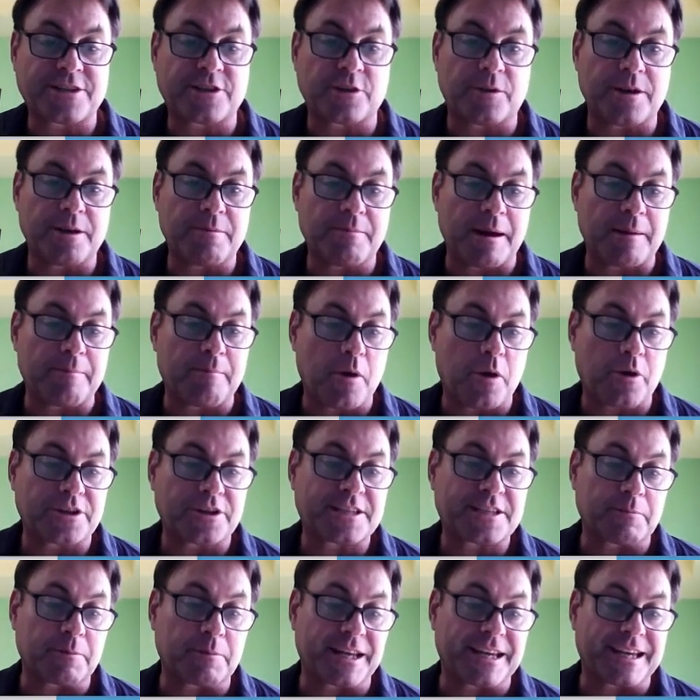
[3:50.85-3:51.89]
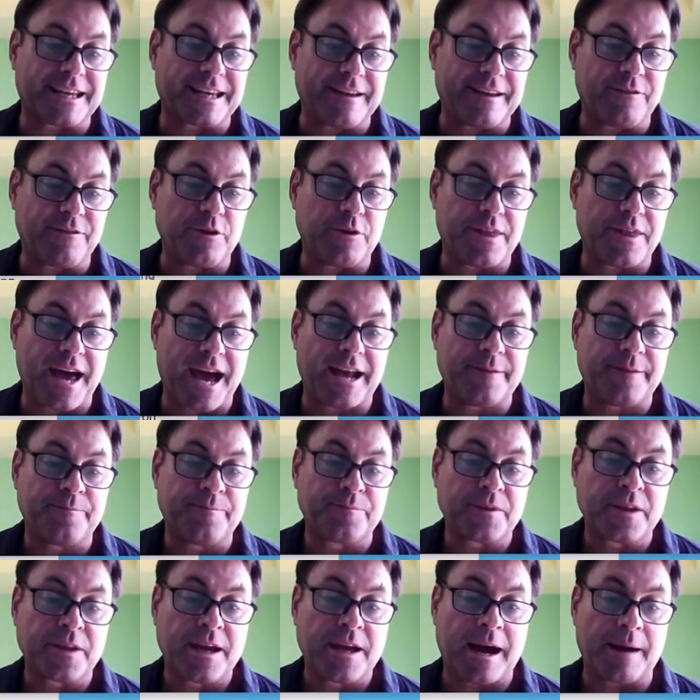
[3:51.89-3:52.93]
So in my bonus, I'm going to give you that.
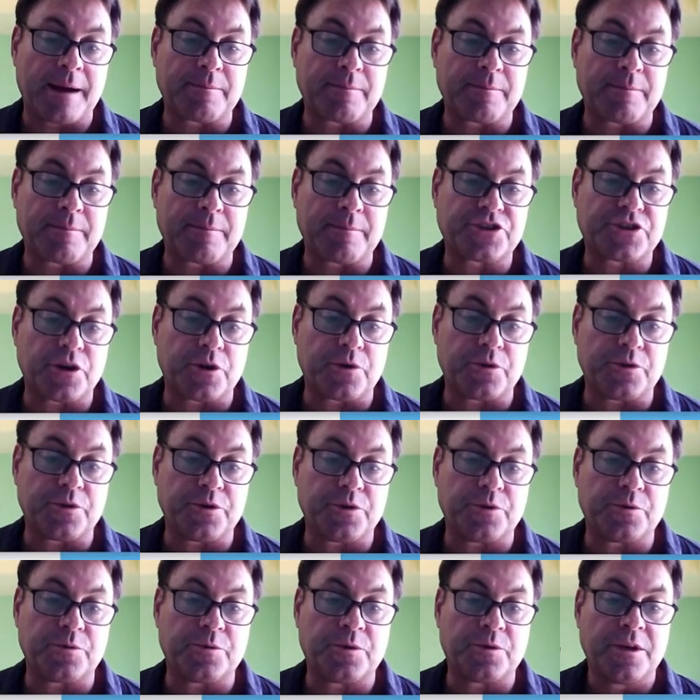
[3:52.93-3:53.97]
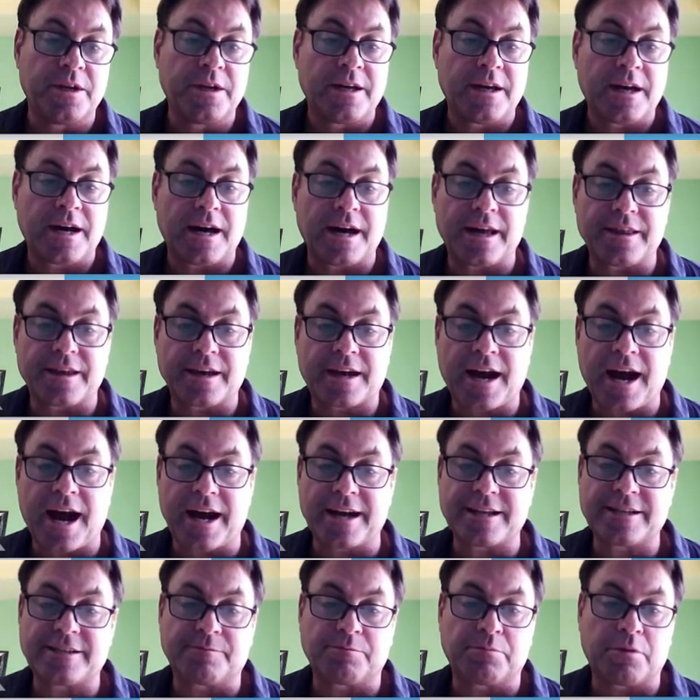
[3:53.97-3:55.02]
I'm going to show you uh, the
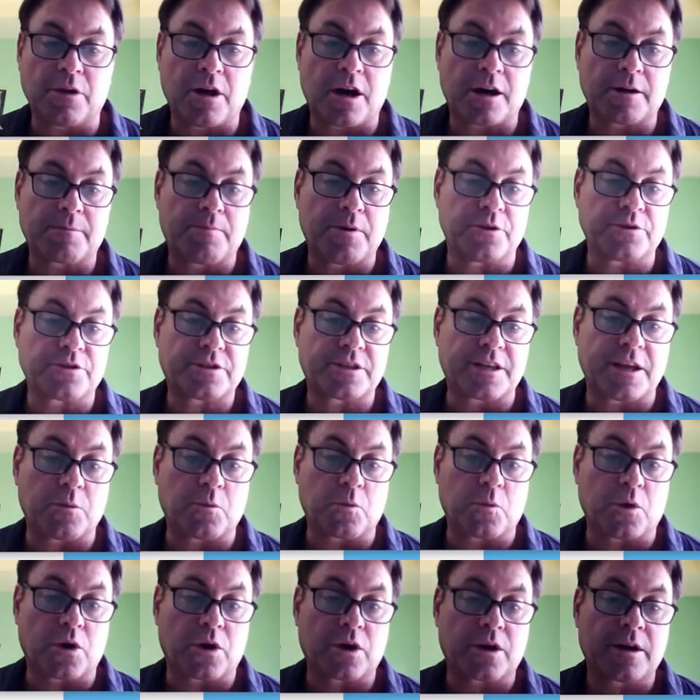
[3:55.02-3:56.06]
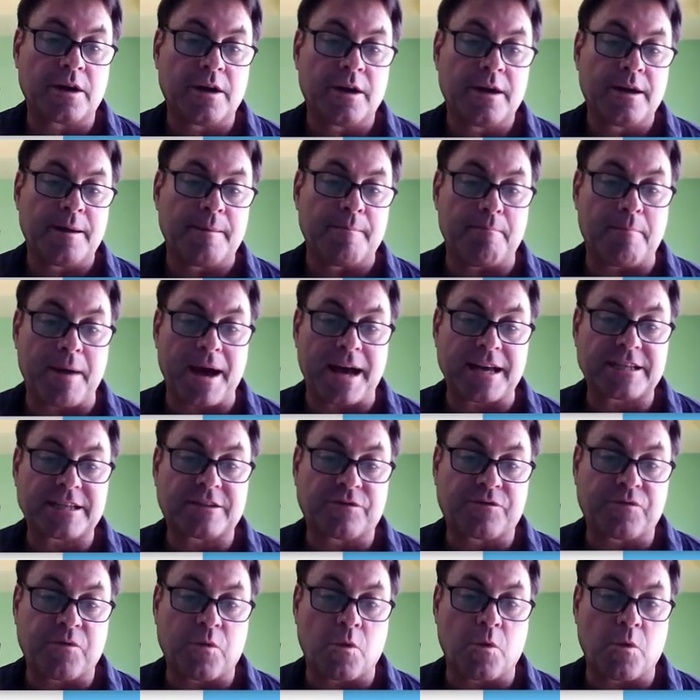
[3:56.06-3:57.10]
kinds of blog posts that work
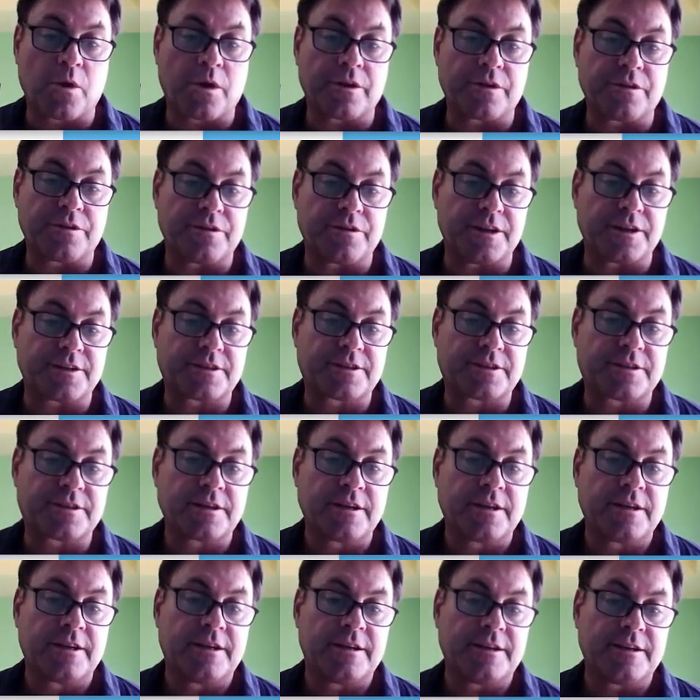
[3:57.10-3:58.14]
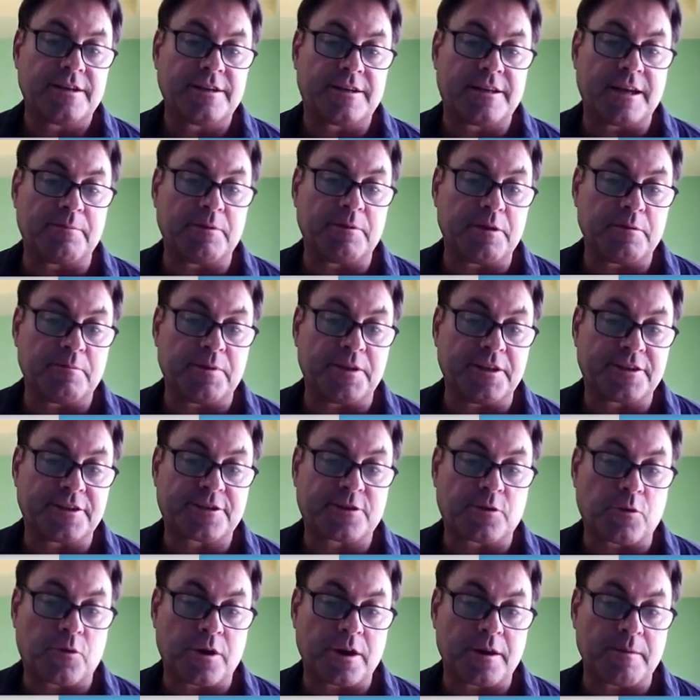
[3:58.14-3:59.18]
best for this WP
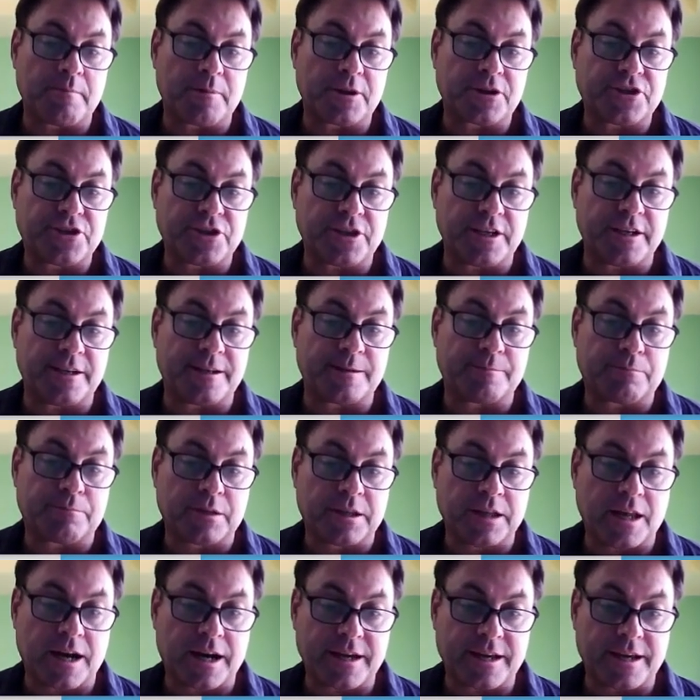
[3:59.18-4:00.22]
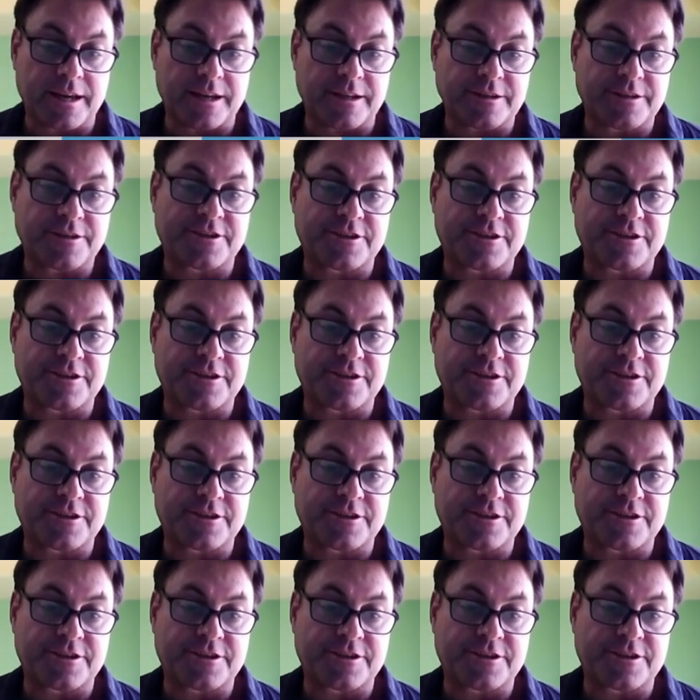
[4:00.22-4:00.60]
Story Machine plugin.